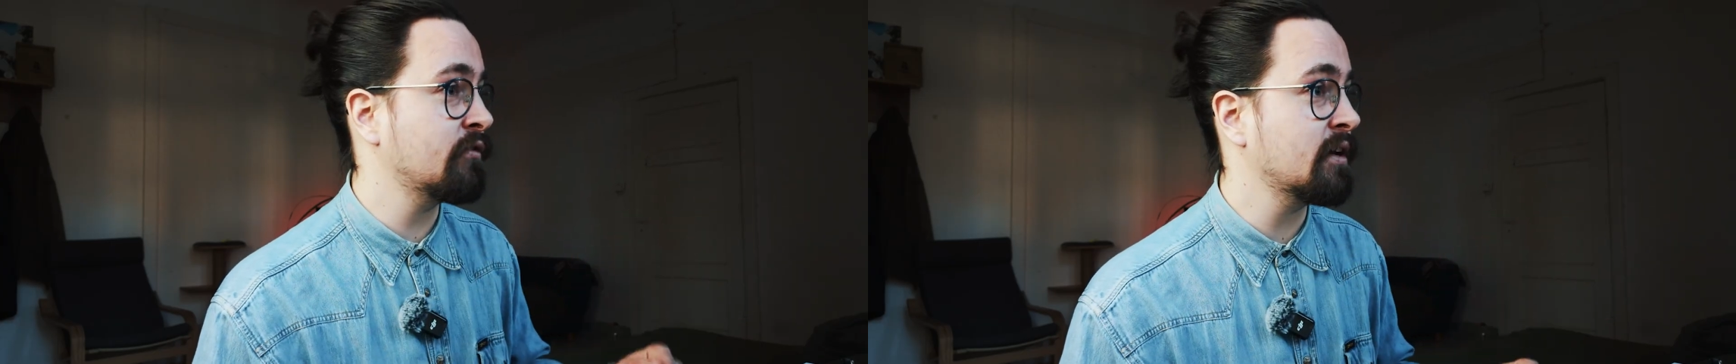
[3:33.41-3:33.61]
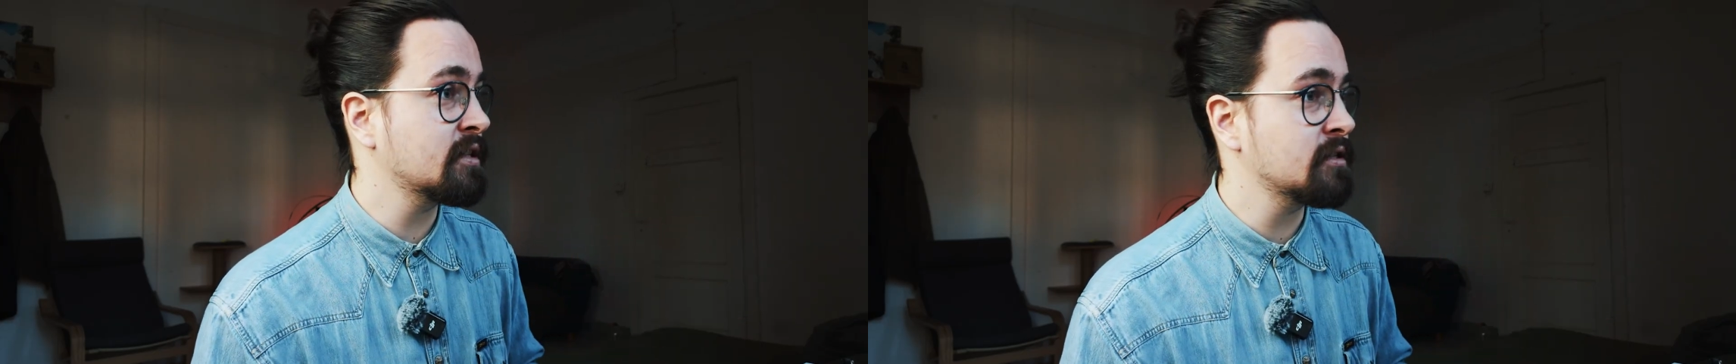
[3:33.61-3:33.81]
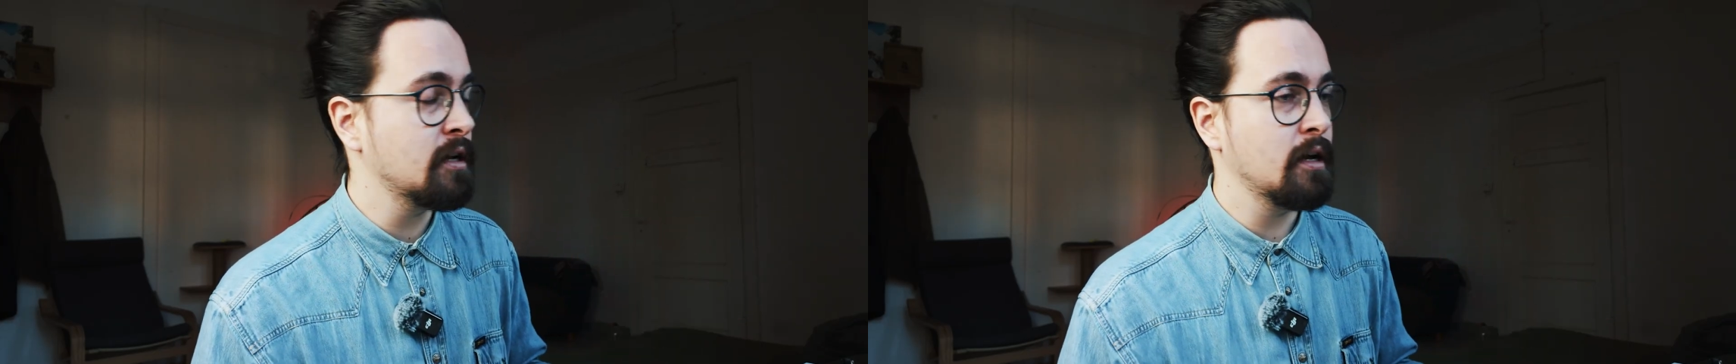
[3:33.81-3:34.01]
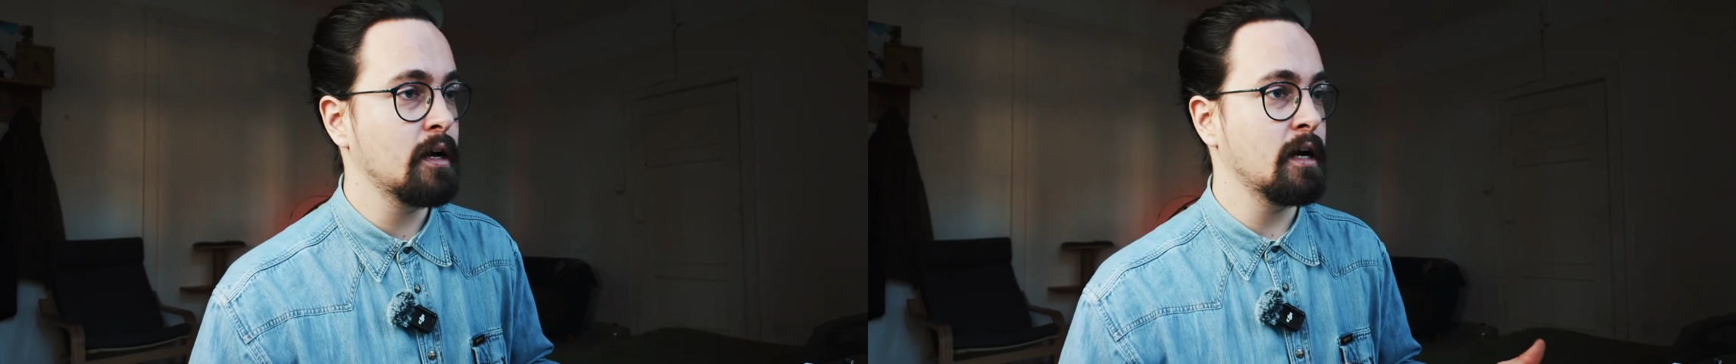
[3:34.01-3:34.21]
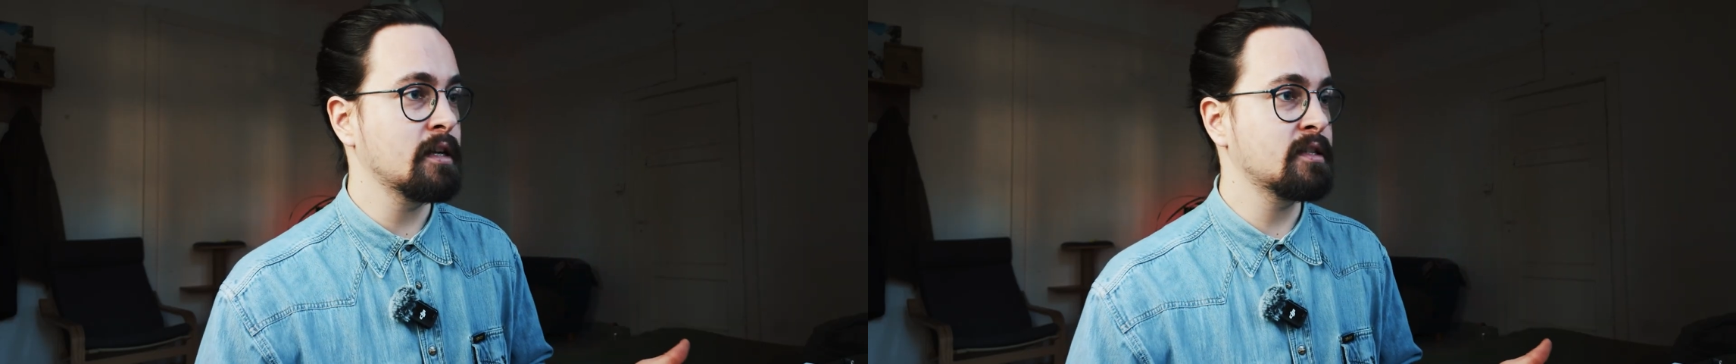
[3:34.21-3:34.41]
Effects.
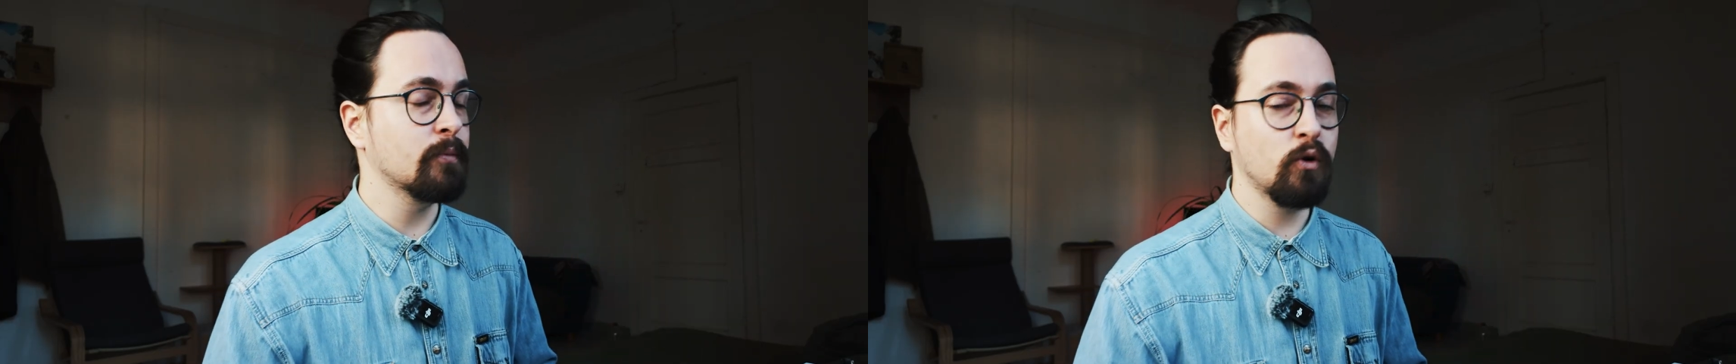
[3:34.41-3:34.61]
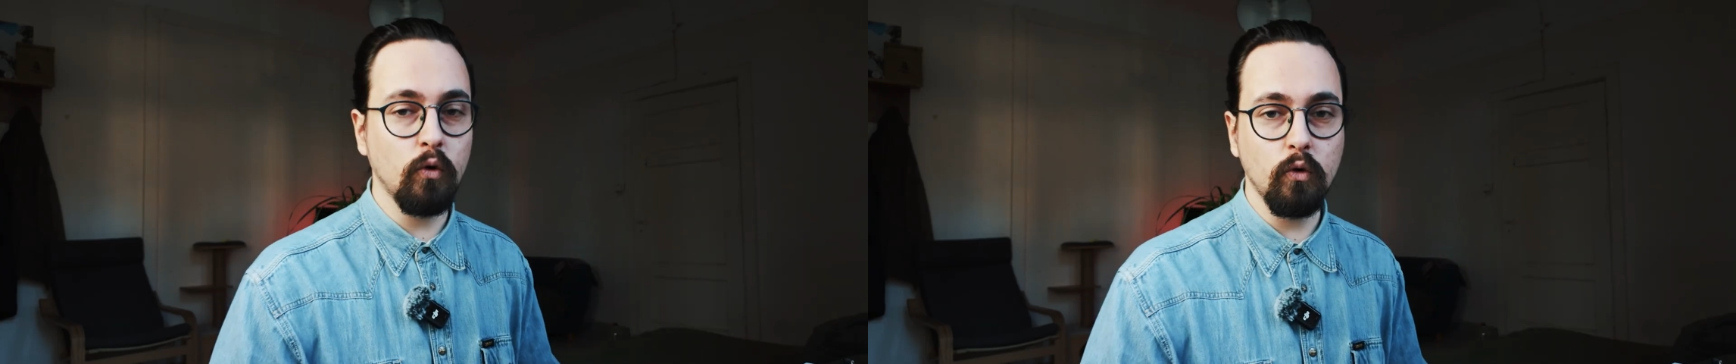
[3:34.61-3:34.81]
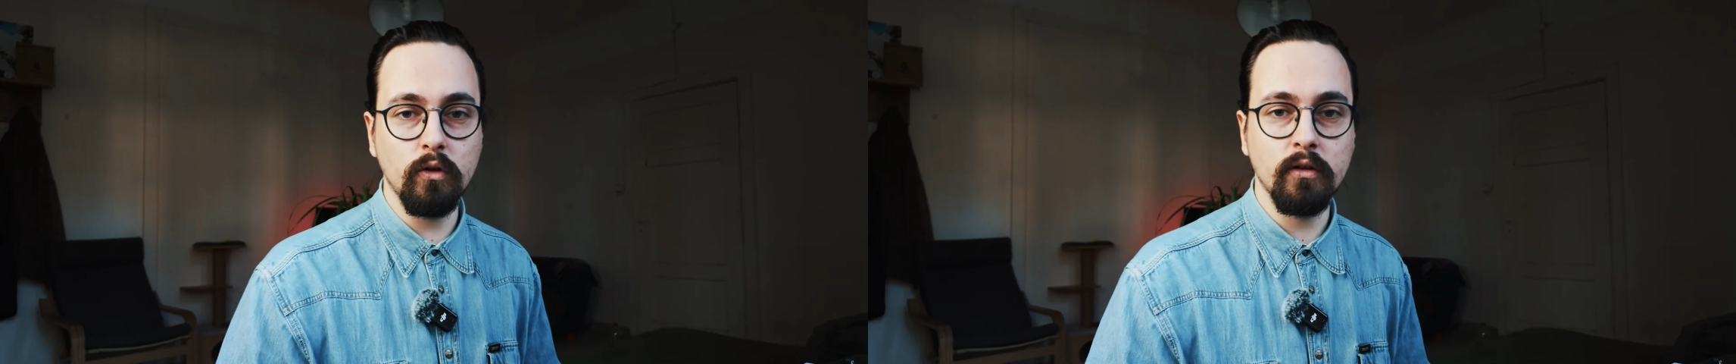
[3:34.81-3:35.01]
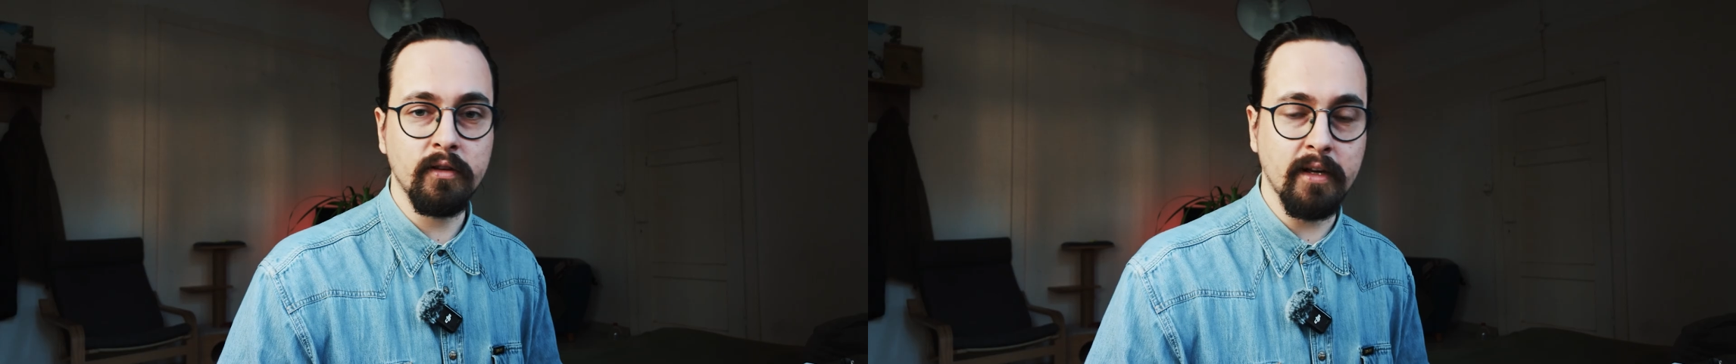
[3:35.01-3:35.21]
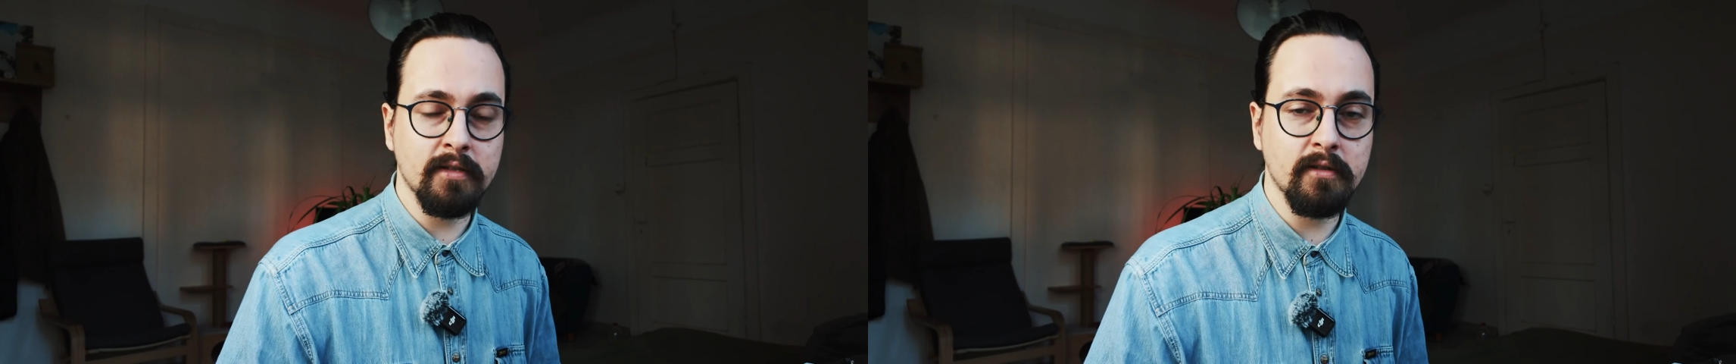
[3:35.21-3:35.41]
Add some cool
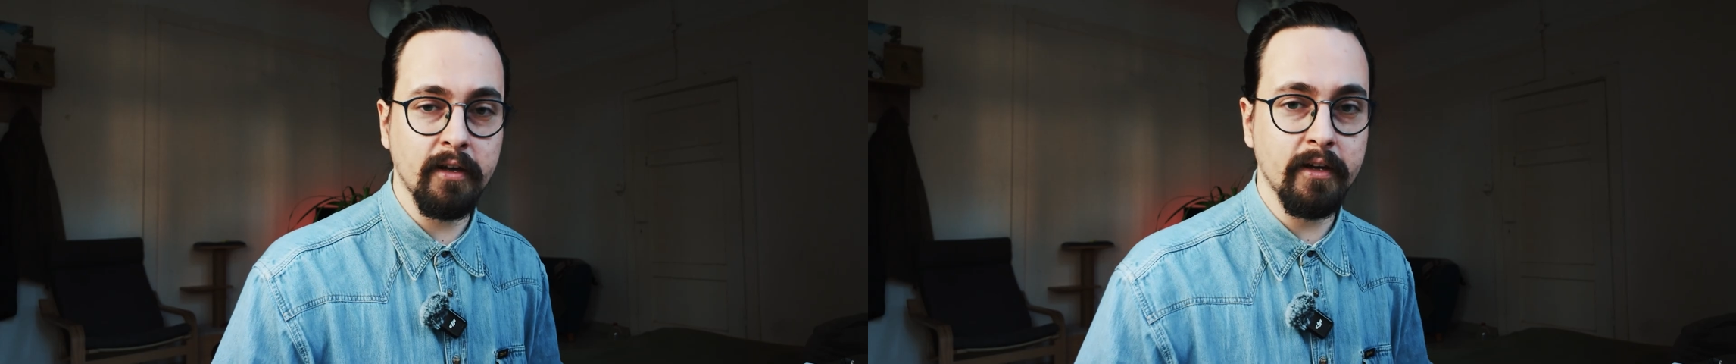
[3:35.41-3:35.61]
text